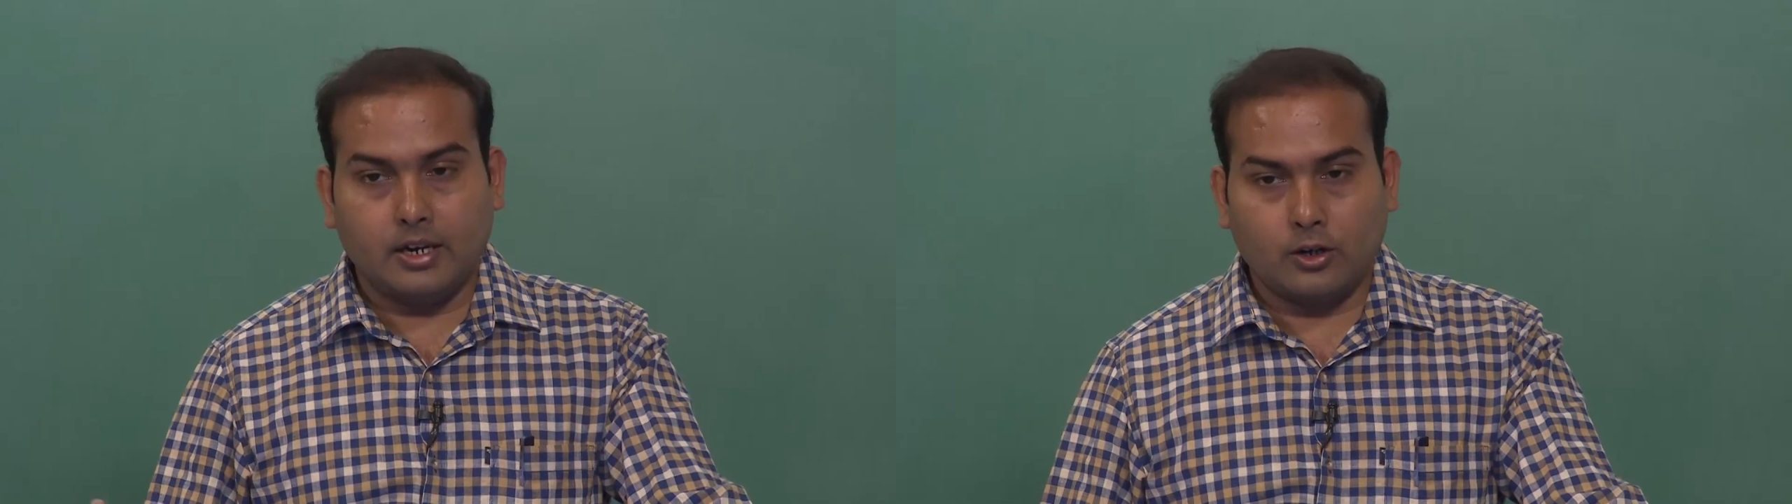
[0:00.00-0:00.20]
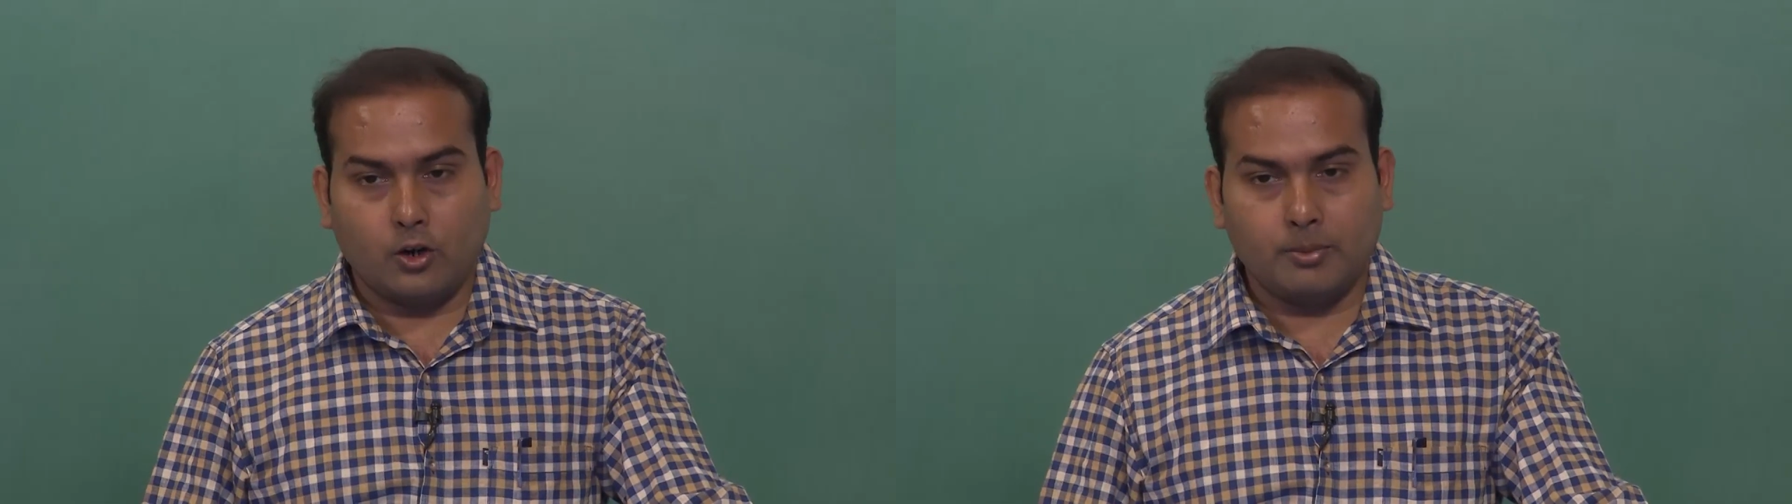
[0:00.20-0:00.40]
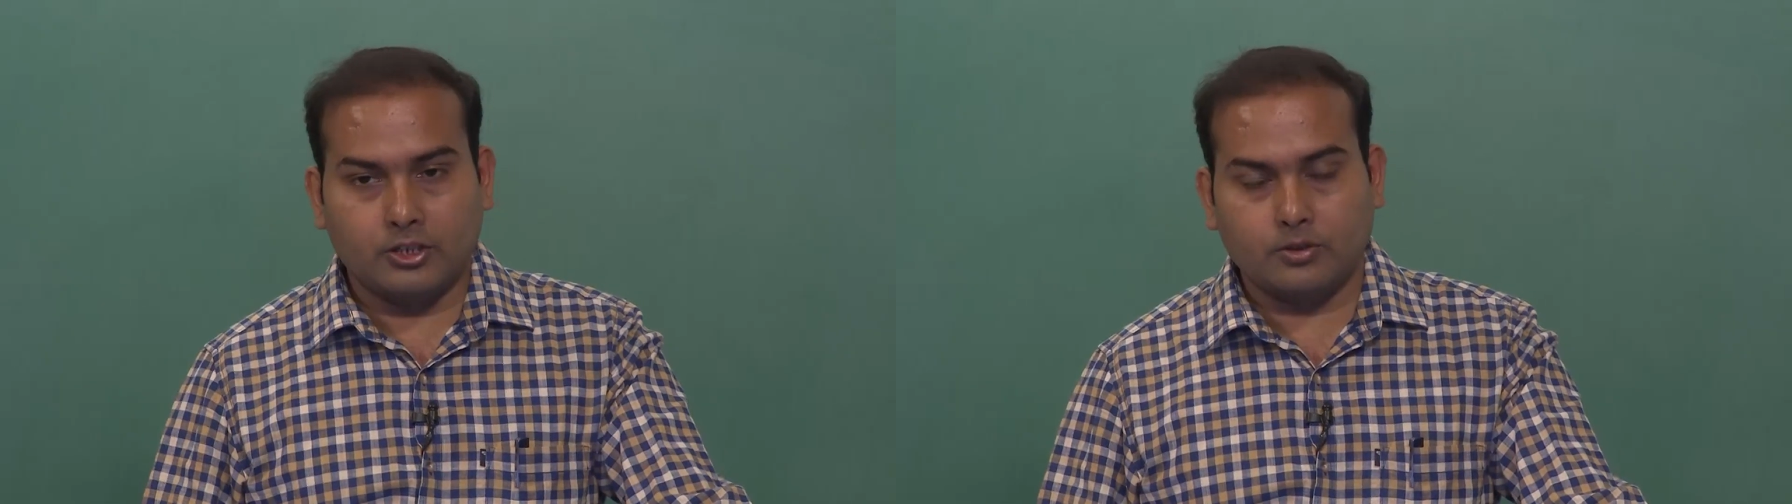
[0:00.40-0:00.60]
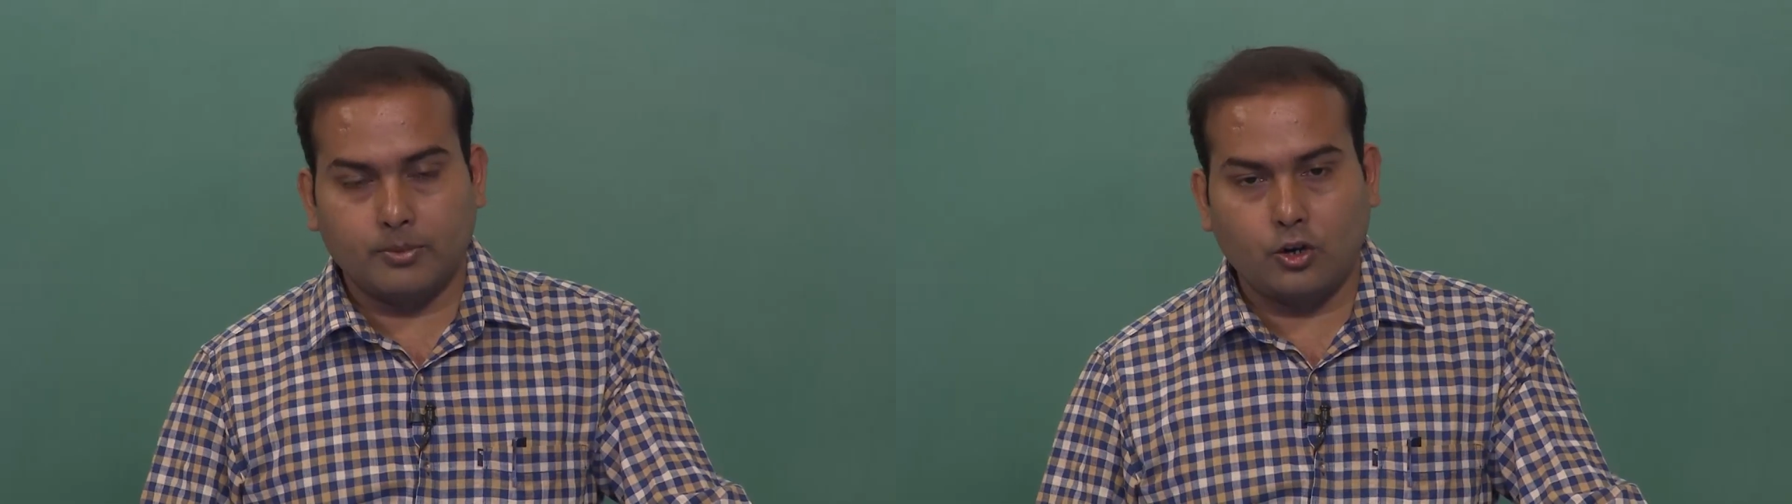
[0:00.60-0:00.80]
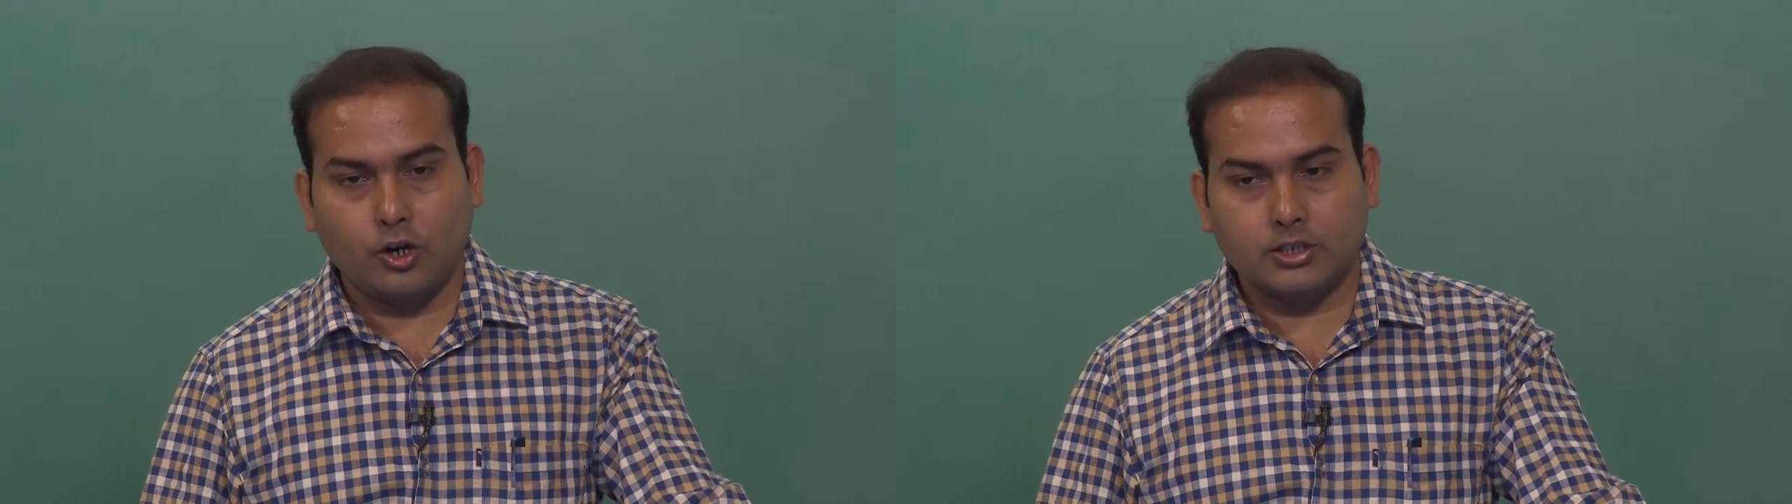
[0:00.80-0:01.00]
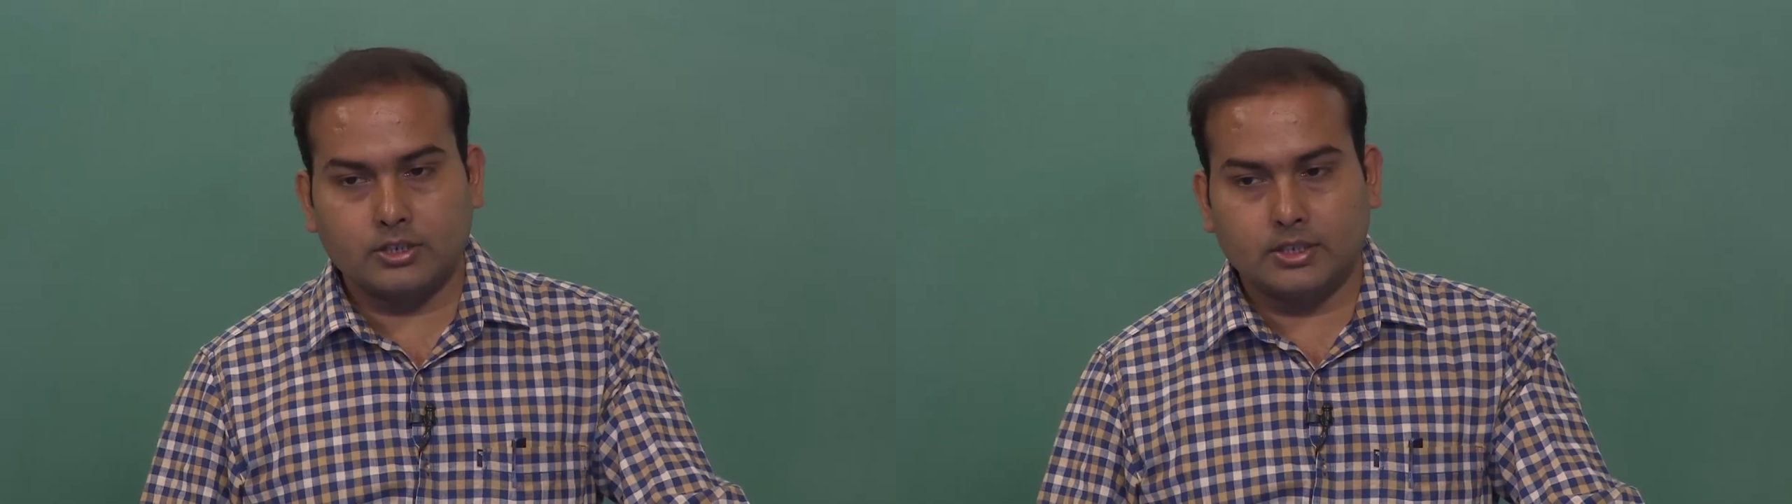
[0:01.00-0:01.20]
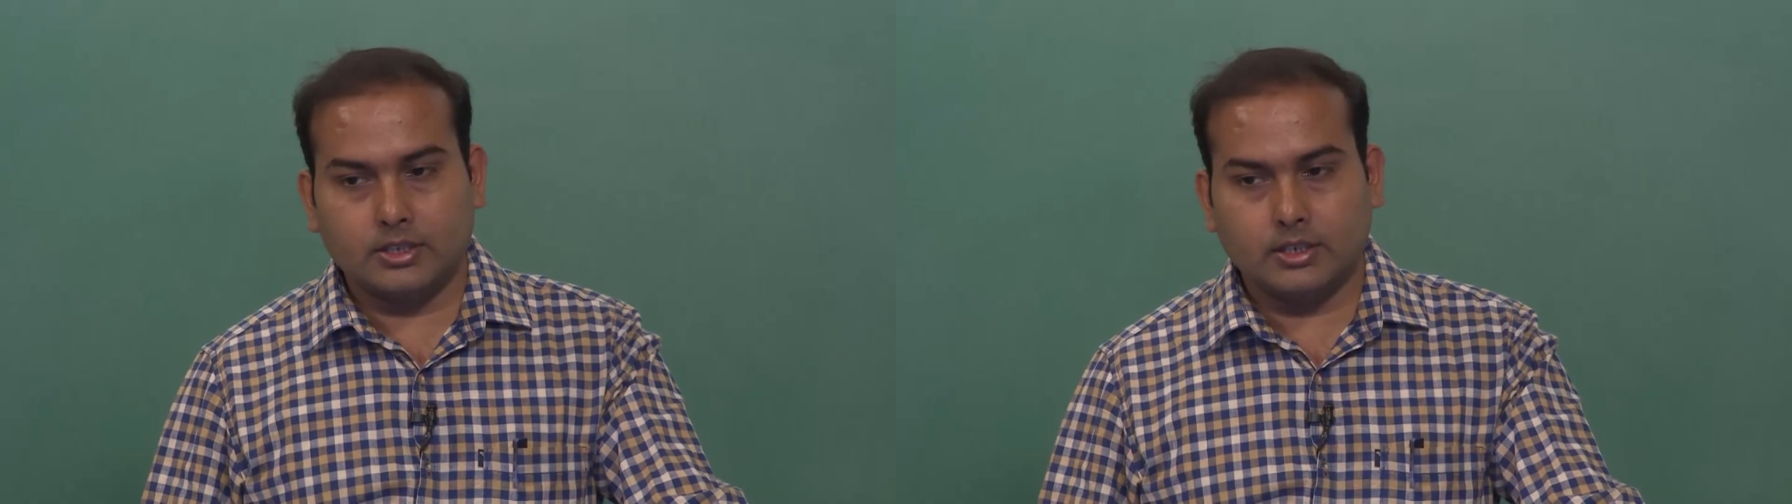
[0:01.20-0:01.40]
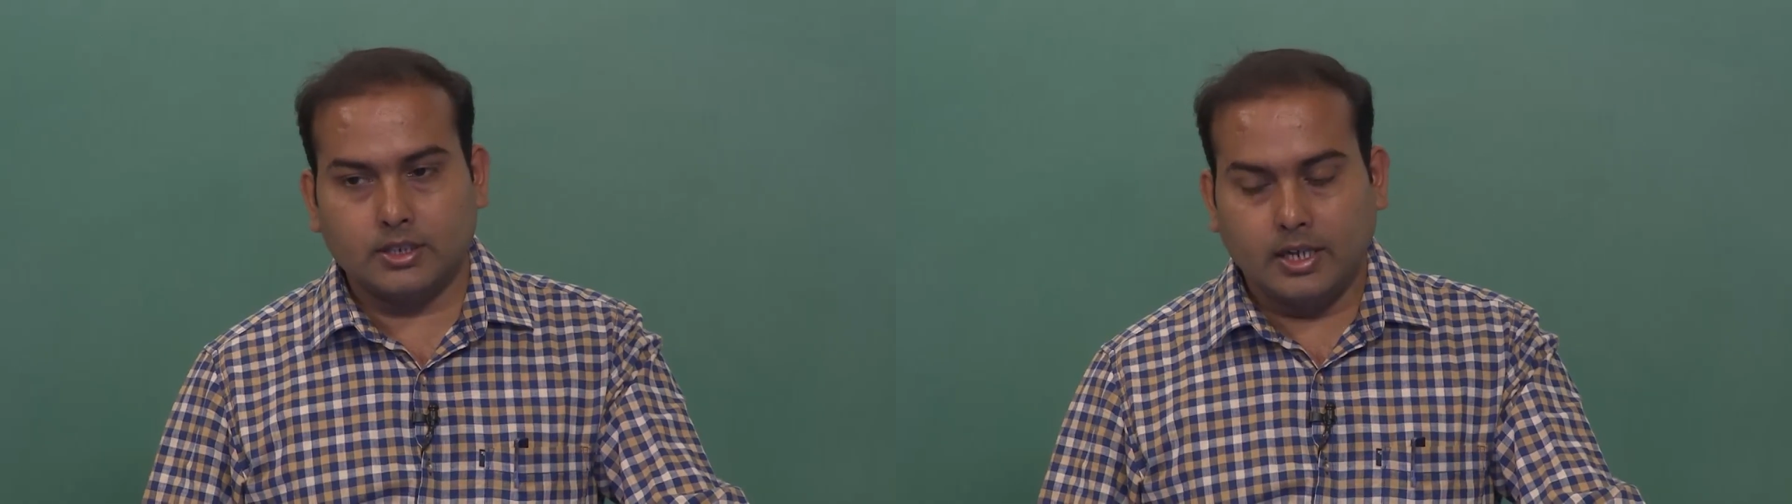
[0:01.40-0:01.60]
ergonomics, because
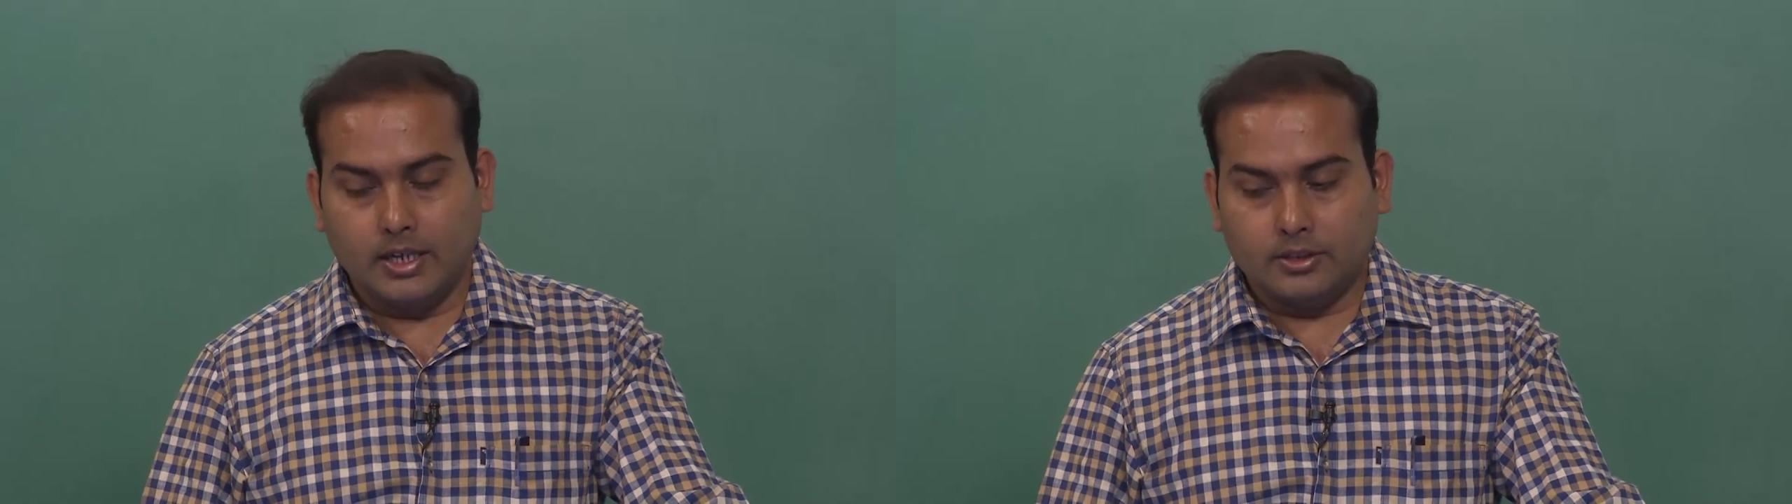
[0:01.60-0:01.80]
the